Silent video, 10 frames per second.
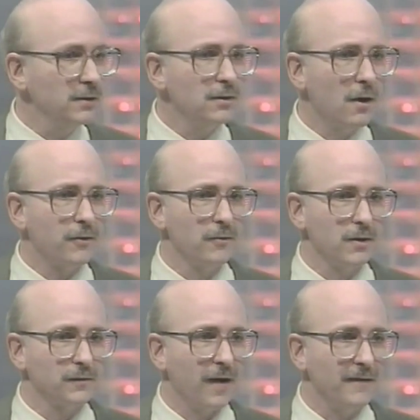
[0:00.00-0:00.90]
you go through
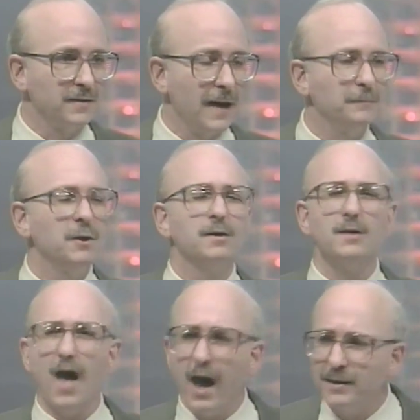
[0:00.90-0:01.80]
those five steps, you're
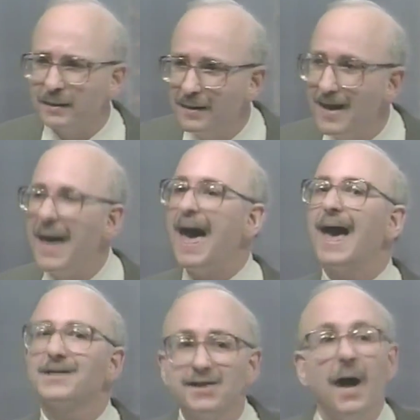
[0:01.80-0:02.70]
not.
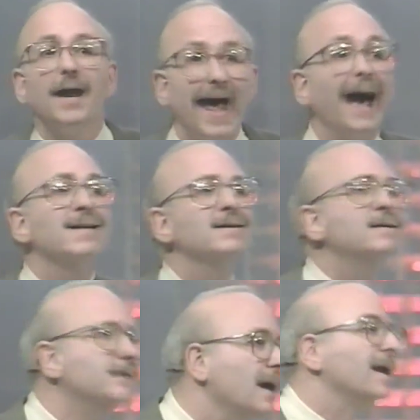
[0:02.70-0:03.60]
Exxon
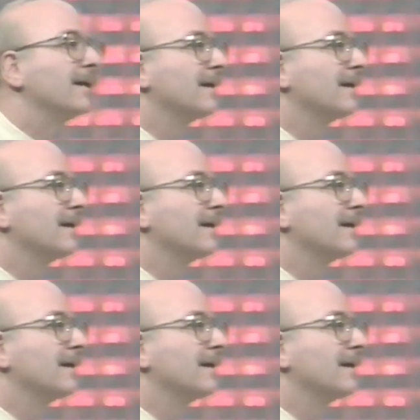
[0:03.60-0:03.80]
hasn't done it.